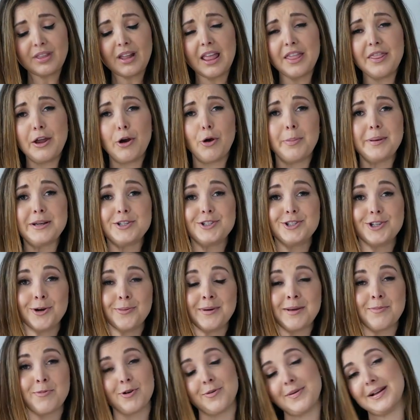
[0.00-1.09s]
There will be so
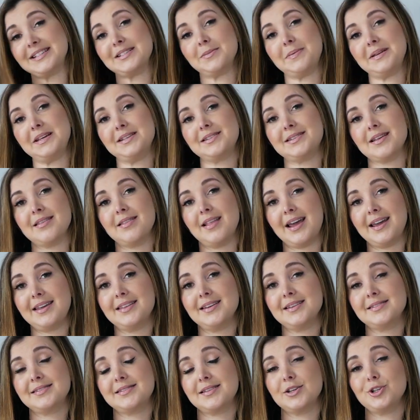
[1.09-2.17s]
many more recipes like
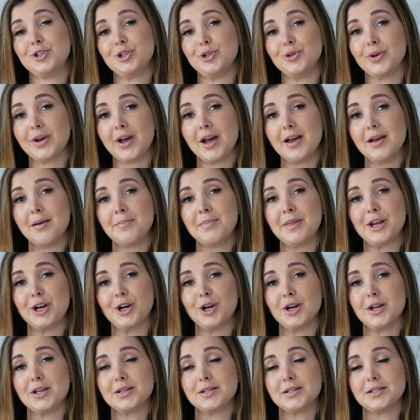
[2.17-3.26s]
this to come that
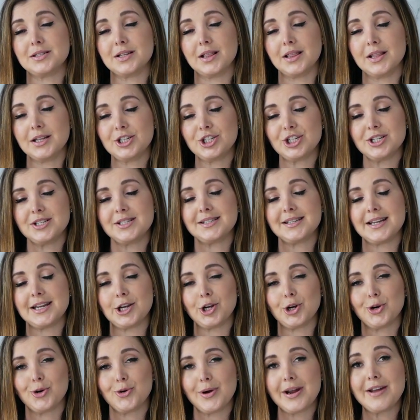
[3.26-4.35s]
are delicious
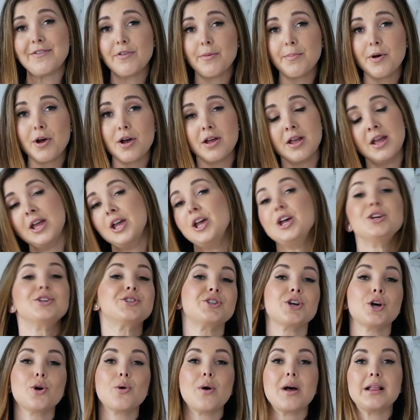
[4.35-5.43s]
and craveable.
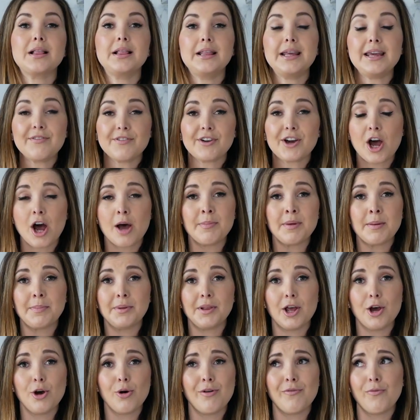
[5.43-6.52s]
So leave a comment
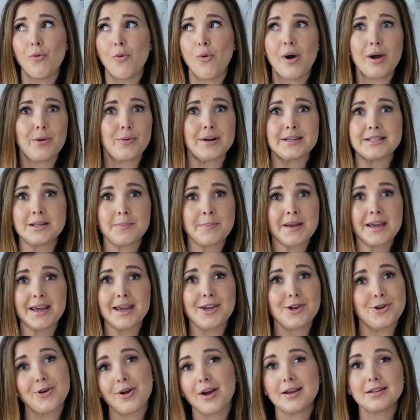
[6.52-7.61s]
below of what recipe
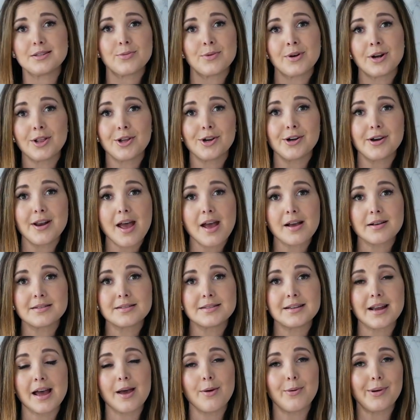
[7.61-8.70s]
you guys want to learn
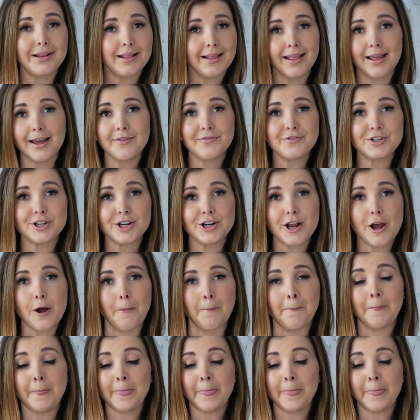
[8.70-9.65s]
next. I would love to know.